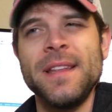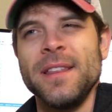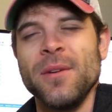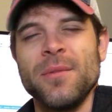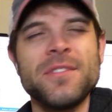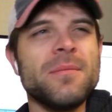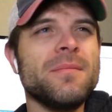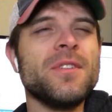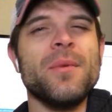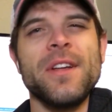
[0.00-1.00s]
There were
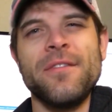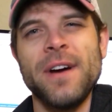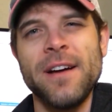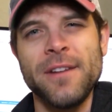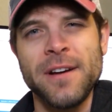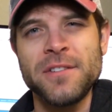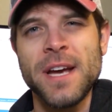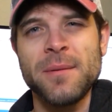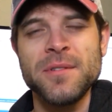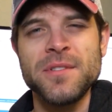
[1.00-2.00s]
some 25 odd
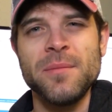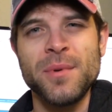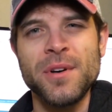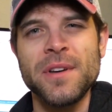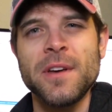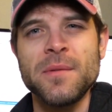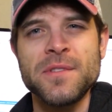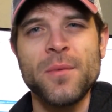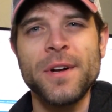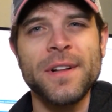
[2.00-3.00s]
chapters in the book, and that was
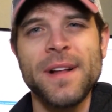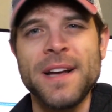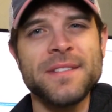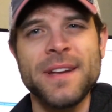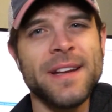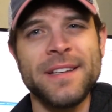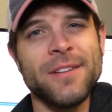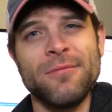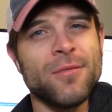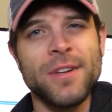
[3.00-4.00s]
the one class that I
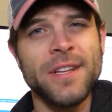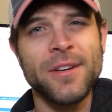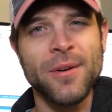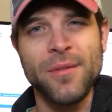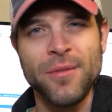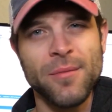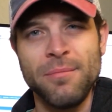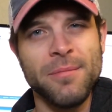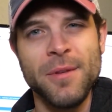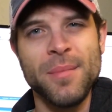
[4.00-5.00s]
didn't really go through
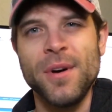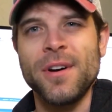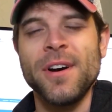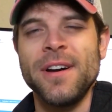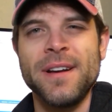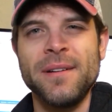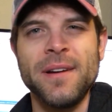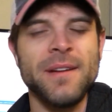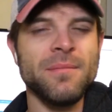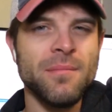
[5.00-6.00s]
the book on.
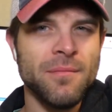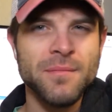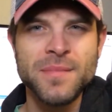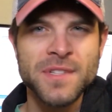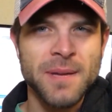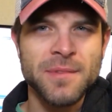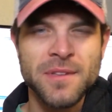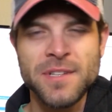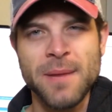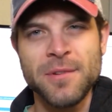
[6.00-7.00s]
I, I skipped to
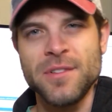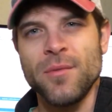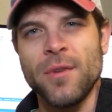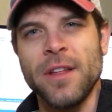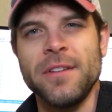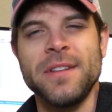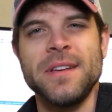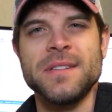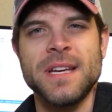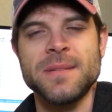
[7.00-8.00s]
the chapters that were relevant to
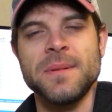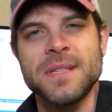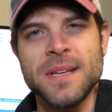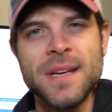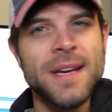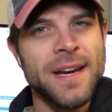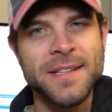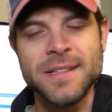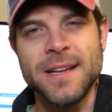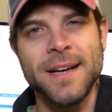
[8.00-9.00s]
the assessments and
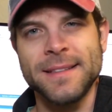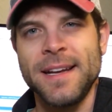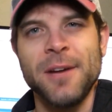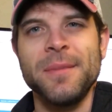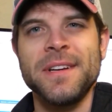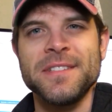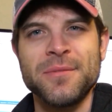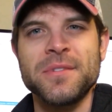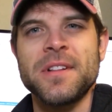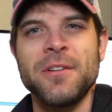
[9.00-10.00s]
just knocked it out because
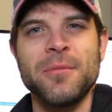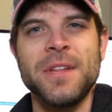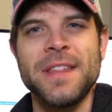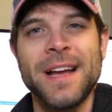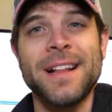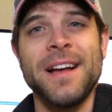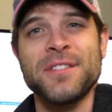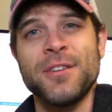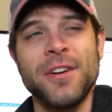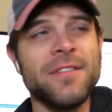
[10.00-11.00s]
it was clear to me that that
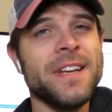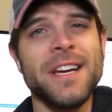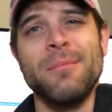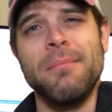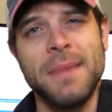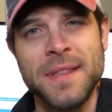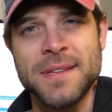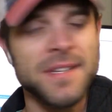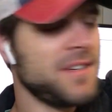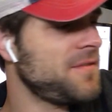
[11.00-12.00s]
class could have taken
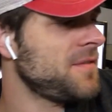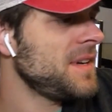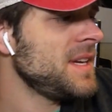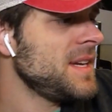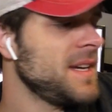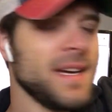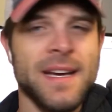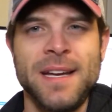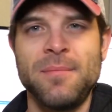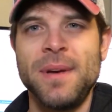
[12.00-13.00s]
months if I
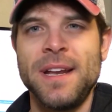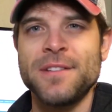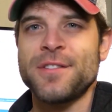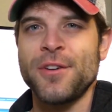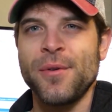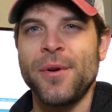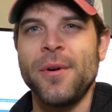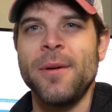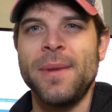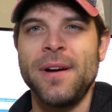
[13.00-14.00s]
had been as thorough
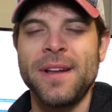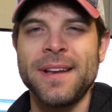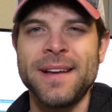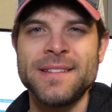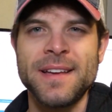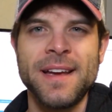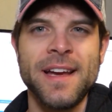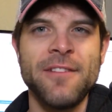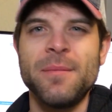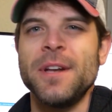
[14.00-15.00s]
about it as I
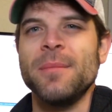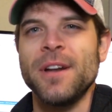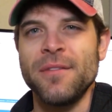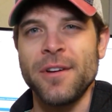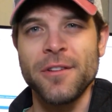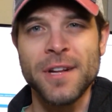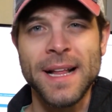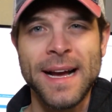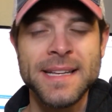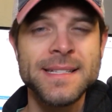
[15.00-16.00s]
have been about every other
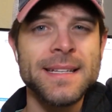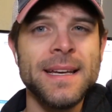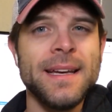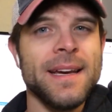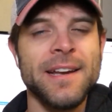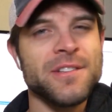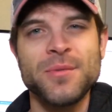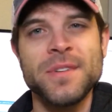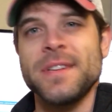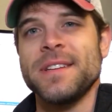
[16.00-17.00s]
class, and it
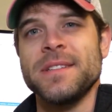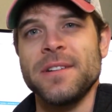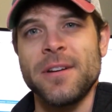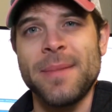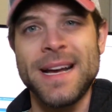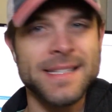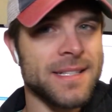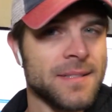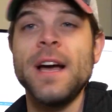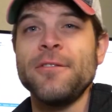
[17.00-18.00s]
just wasn't necessary to pass
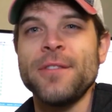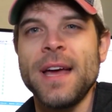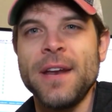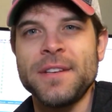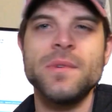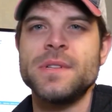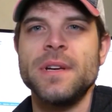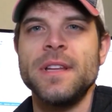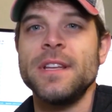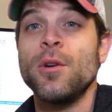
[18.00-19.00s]
it. After that was
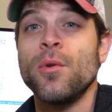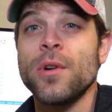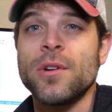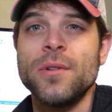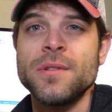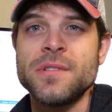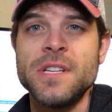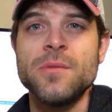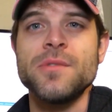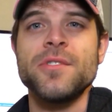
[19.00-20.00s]
uh, the Oracle
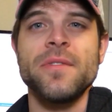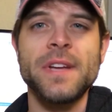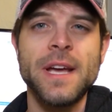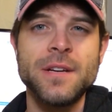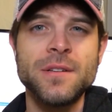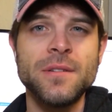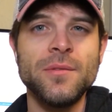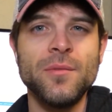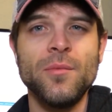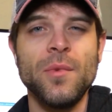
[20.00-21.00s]
SQL certification,
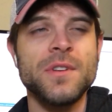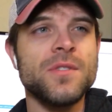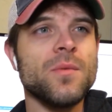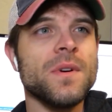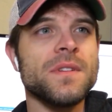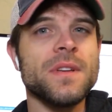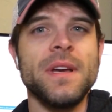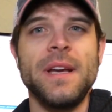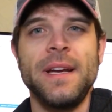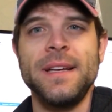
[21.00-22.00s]
which was
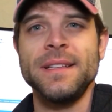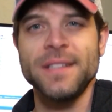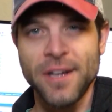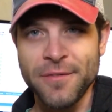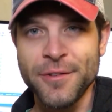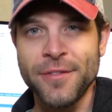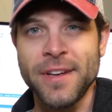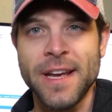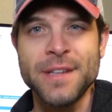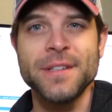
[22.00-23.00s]
a tough
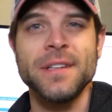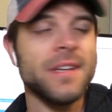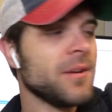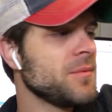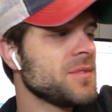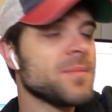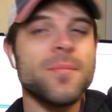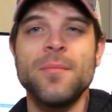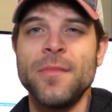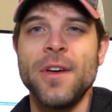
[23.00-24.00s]
certification. That was
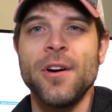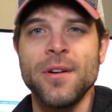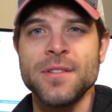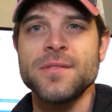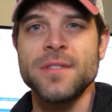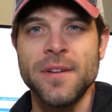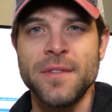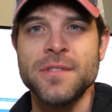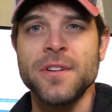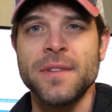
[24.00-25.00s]
the hardest of
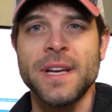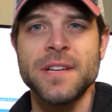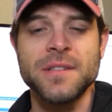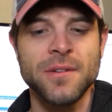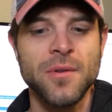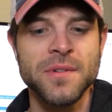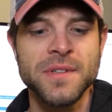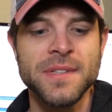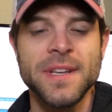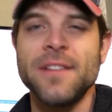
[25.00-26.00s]
the certification
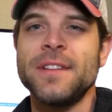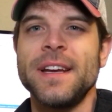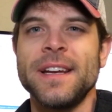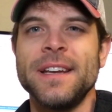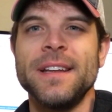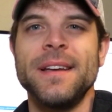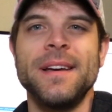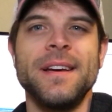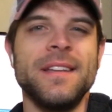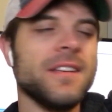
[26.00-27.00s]
courses that I've taken
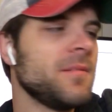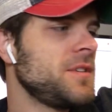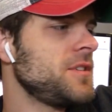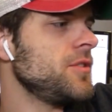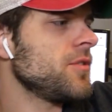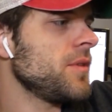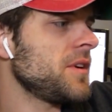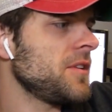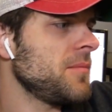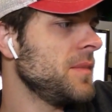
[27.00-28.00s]
uh, in the WGU
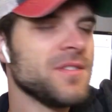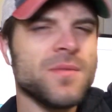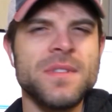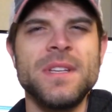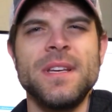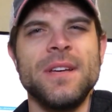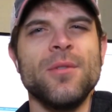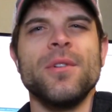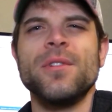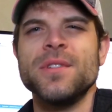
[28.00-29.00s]
curriculum. This was the
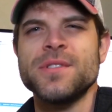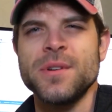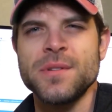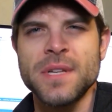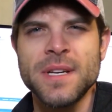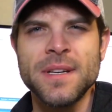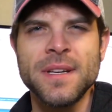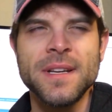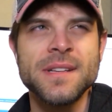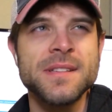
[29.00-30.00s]
Oracle Associate
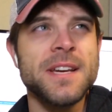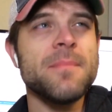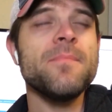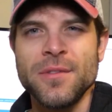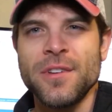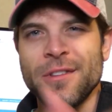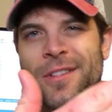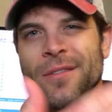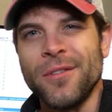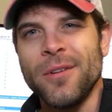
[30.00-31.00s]
exam. There's another
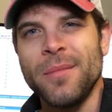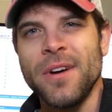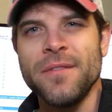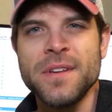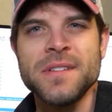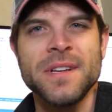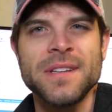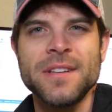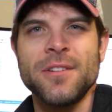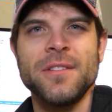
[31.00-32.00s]
level above this. I
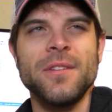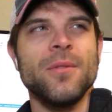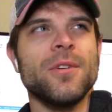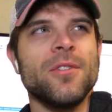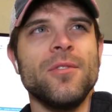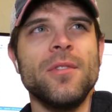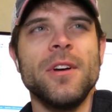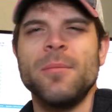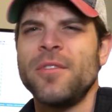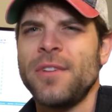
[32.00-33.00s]
guess they call it the Oracle
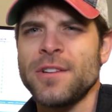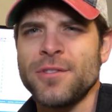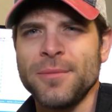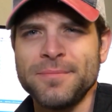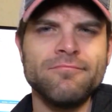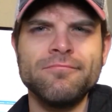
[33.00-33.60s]
uh, Professional